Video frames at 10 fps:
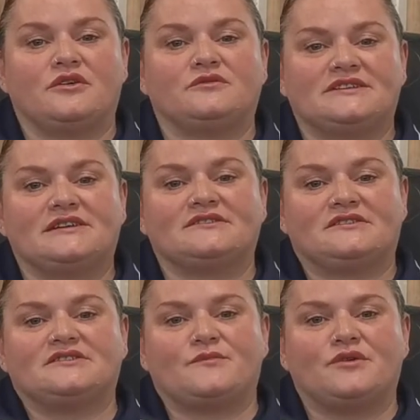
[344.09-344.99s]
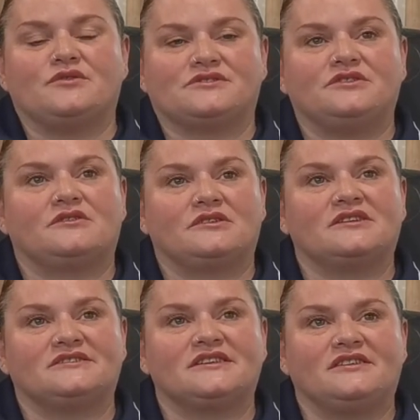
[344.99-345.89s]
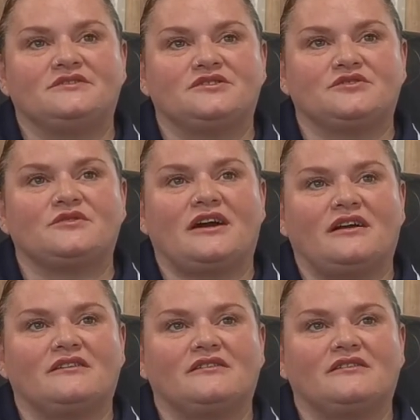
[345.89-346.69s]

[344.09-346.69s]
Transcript: those things to support, so you can continue to do that.